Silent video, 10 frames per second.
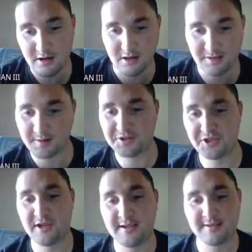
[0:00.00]
I'll talk to you
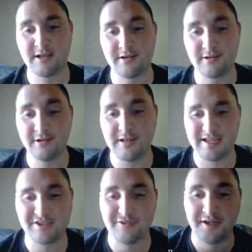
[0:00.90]
guys later in the
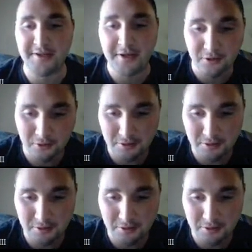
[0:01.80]
next video.